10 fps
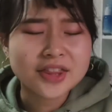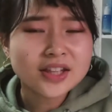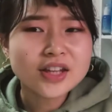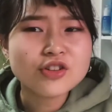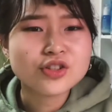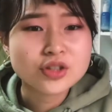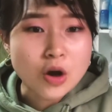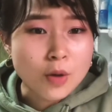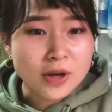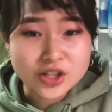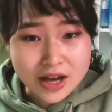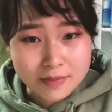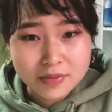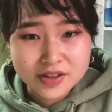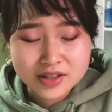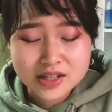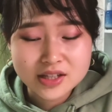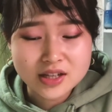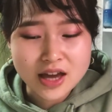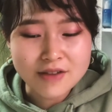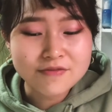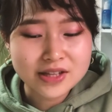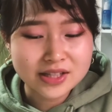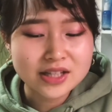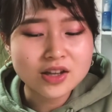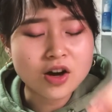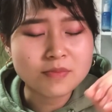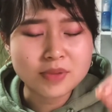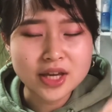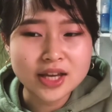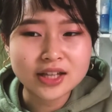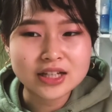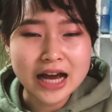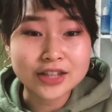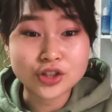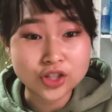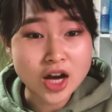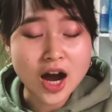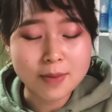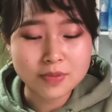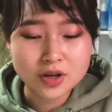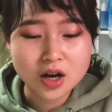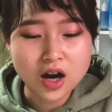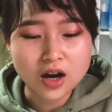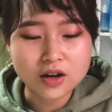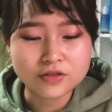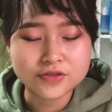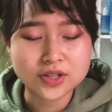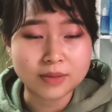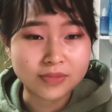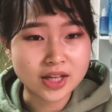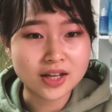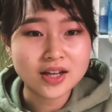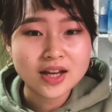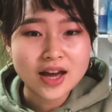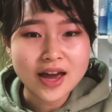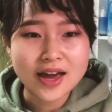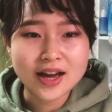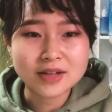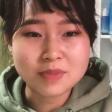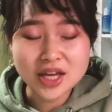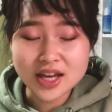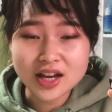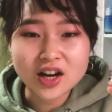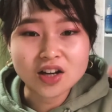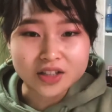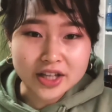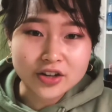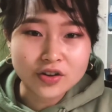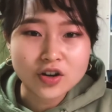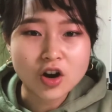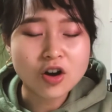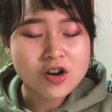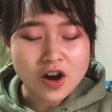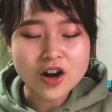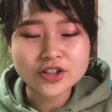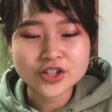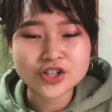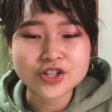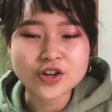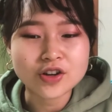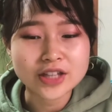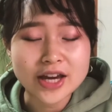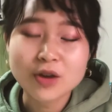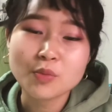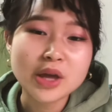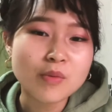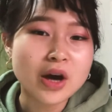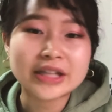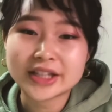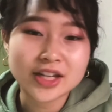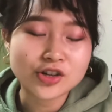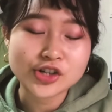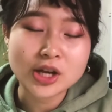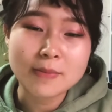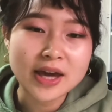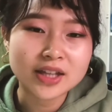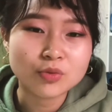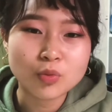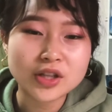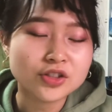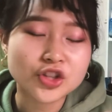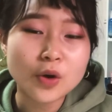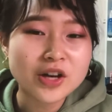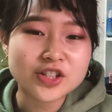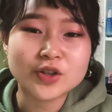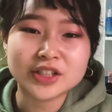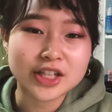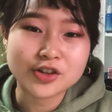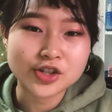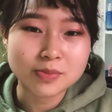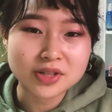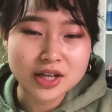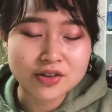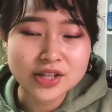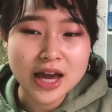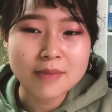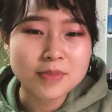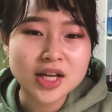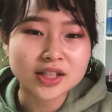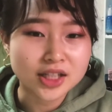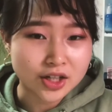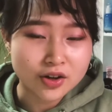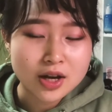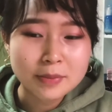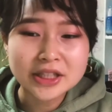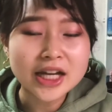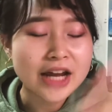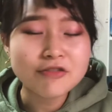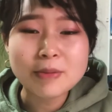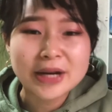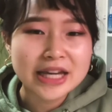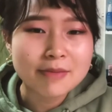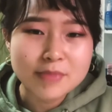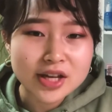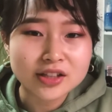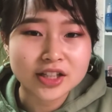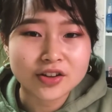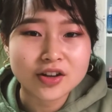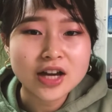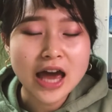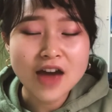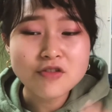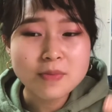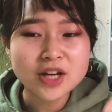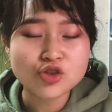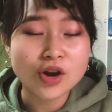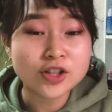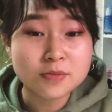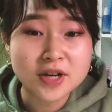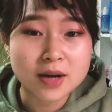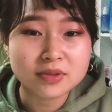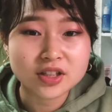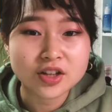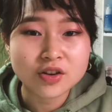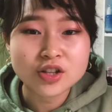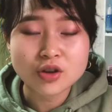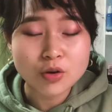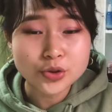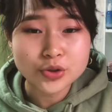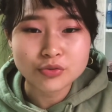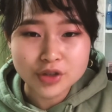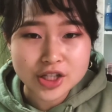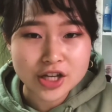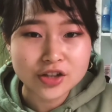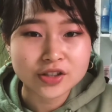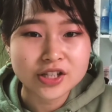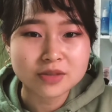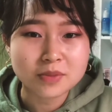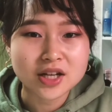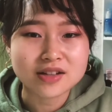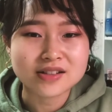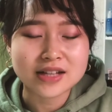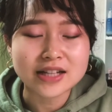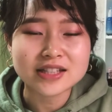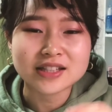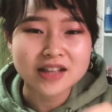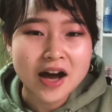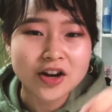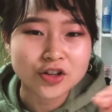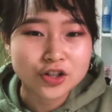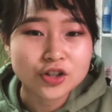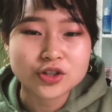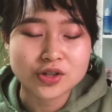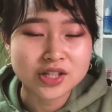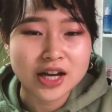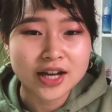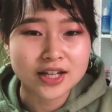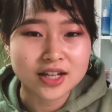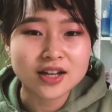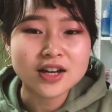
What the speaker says: there's so much emphasis on being at the top of something and being a leader. All colleges are like, we want leadership and what show us your leadership skills and be a leader. But not everybody can be a leader. Everybody trying to become a leader is also ridiculous because that's not a good society.